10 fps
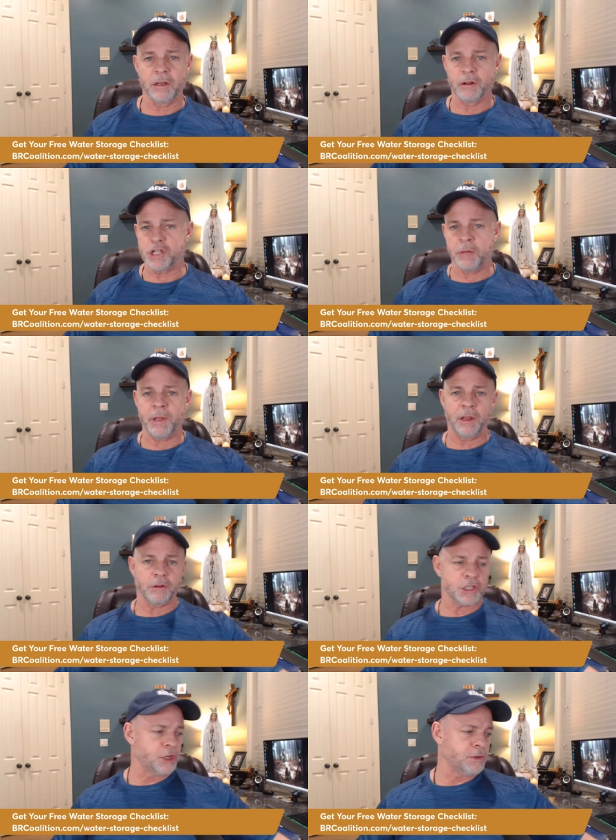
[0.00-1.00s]
Little Jimmy,
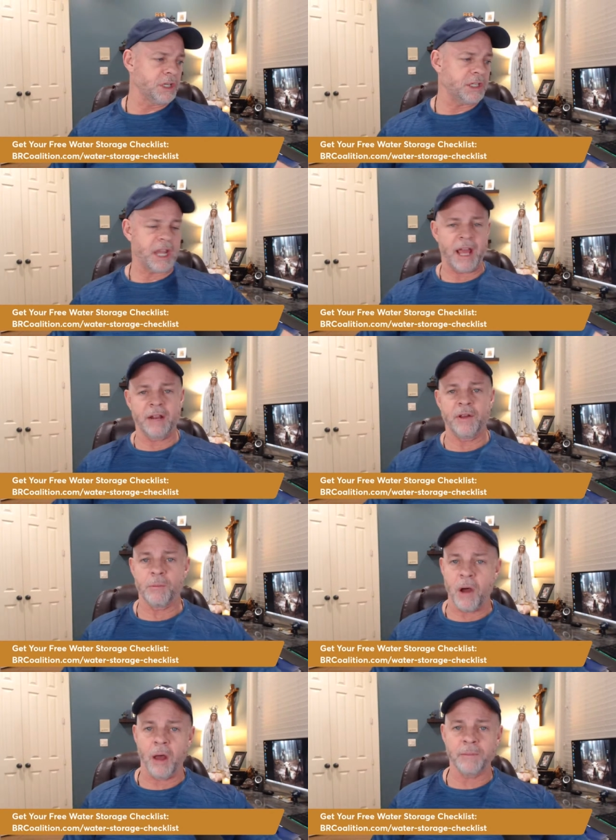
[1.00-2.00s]
little Susie standing there.
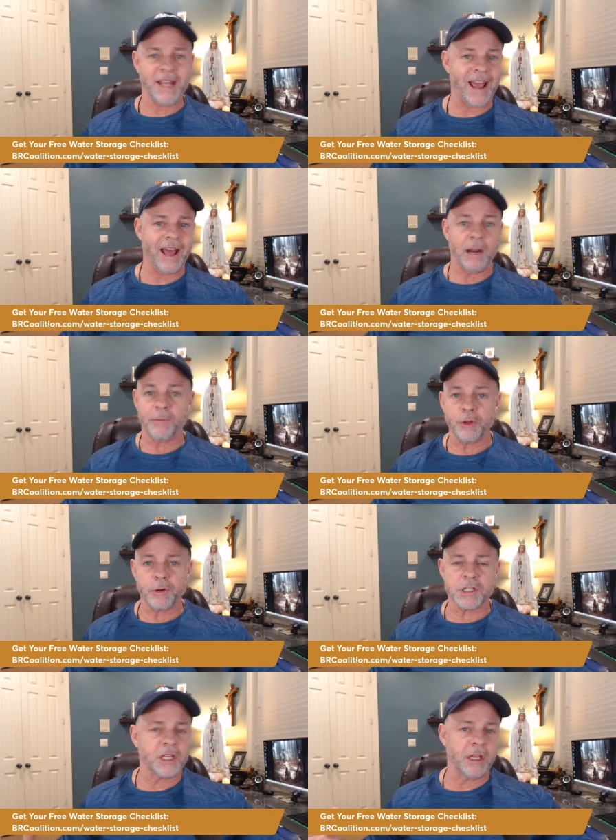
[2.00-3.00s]
Mom, Dad, I'm
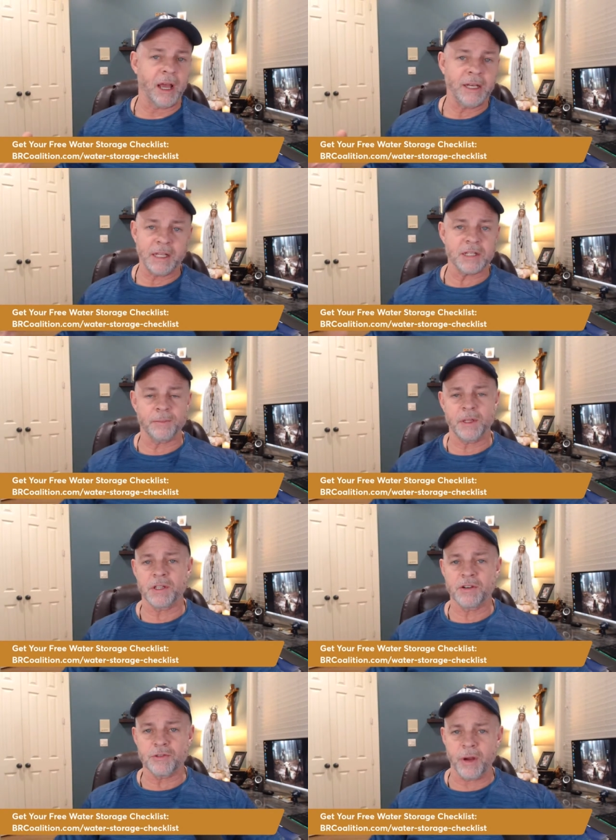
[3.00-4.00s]
thirsty. I need something
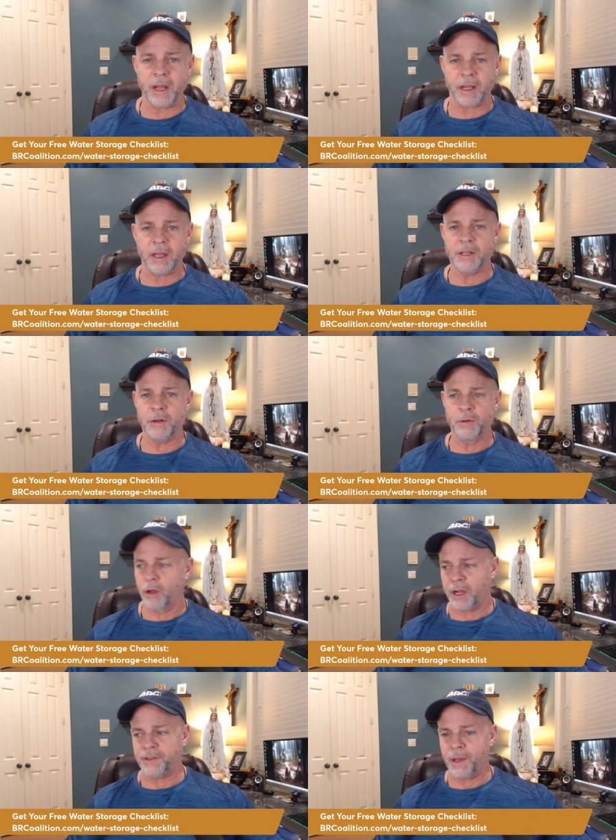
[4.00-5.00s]
to drink. And you
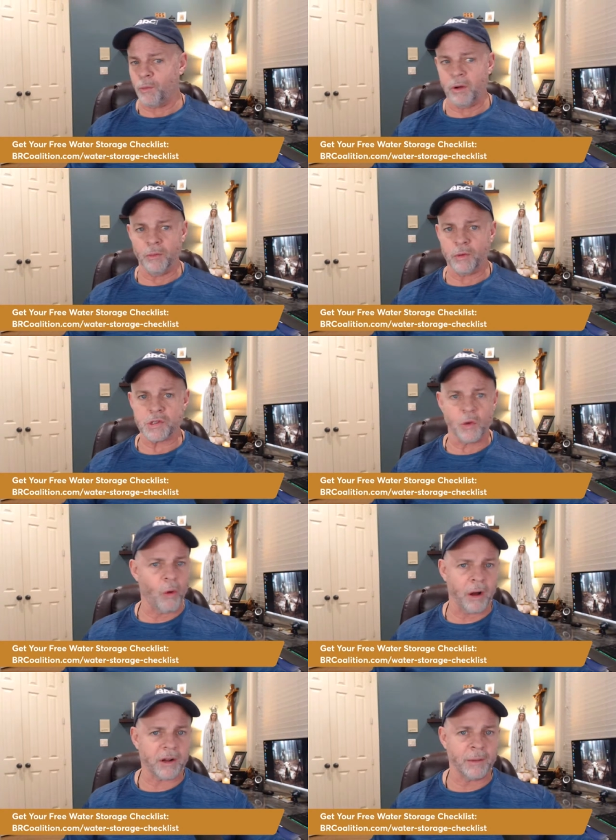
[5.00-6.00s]
look at them. Well, there's no
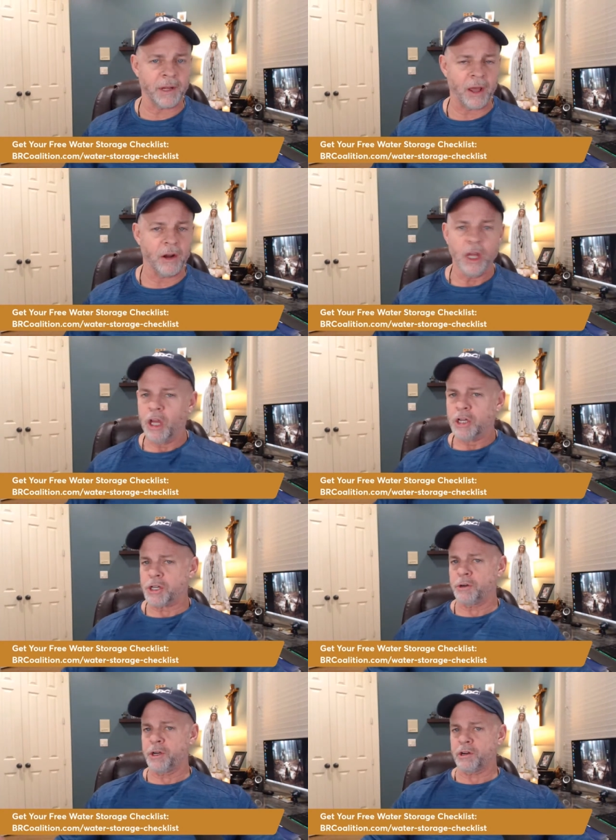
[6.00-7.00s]
water coming out.
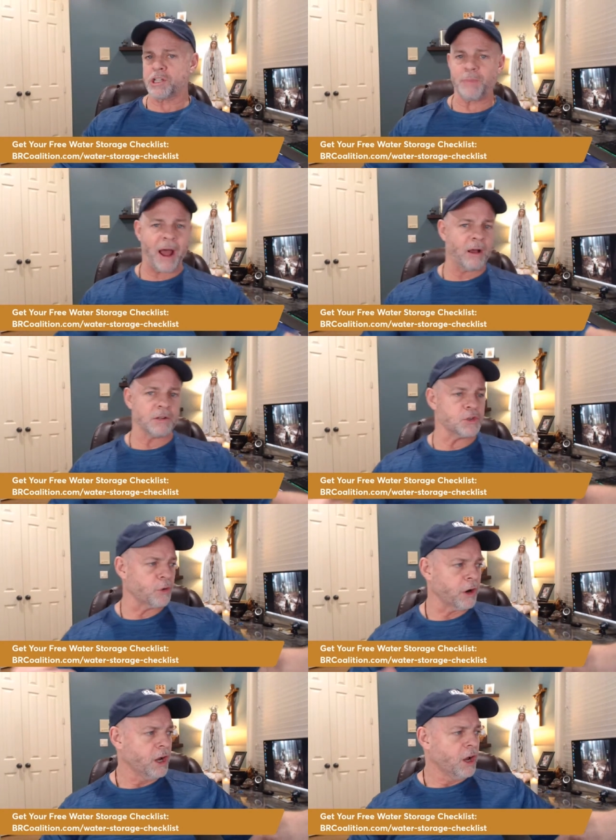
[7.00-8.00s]
Turn to your spouse
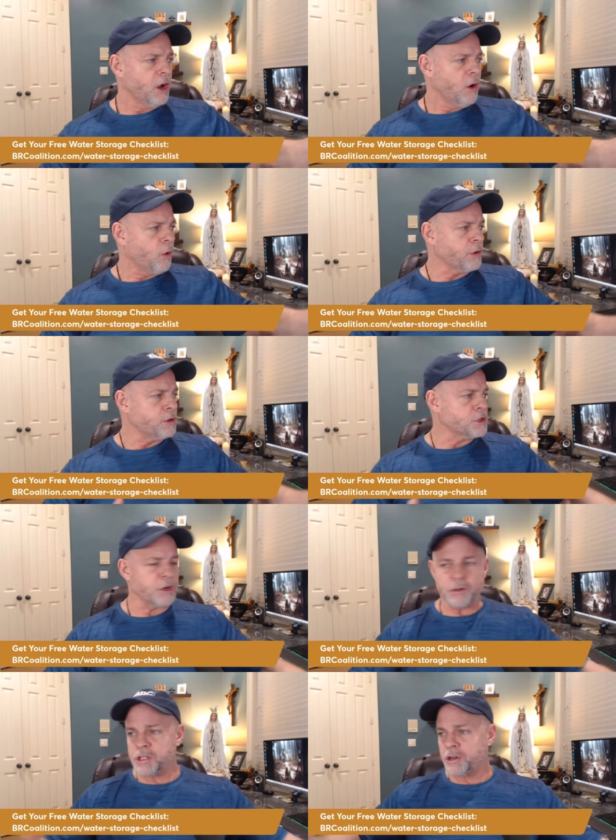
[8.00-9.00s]
or you
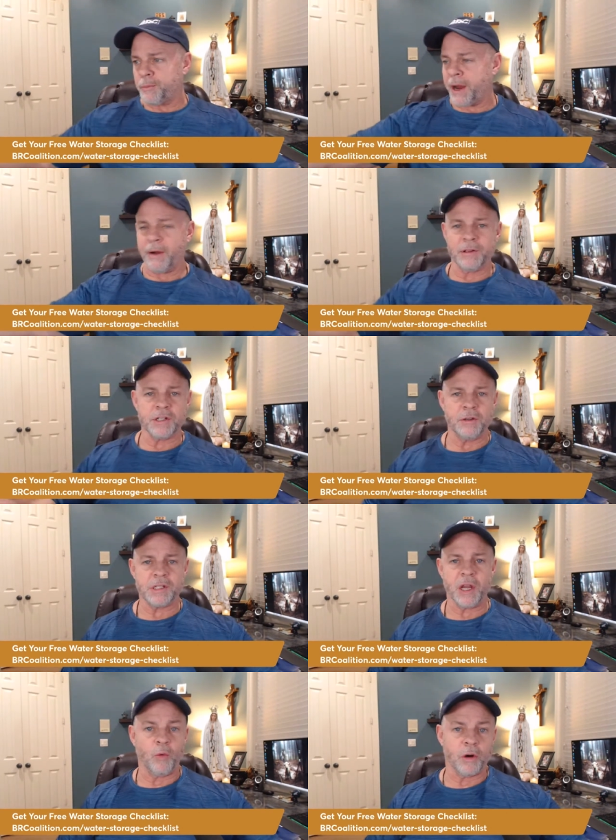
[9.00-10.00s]
turn to your parents and you
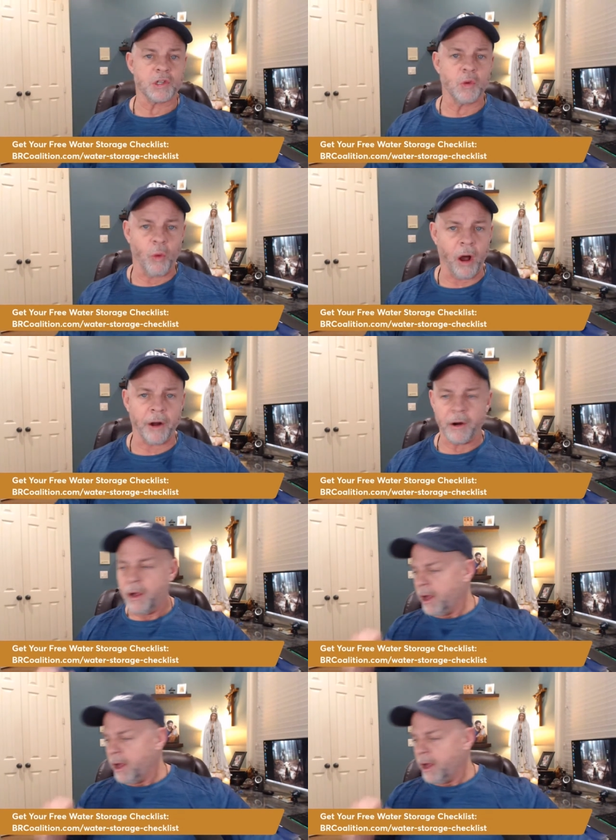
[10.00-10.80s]
say, where's the water?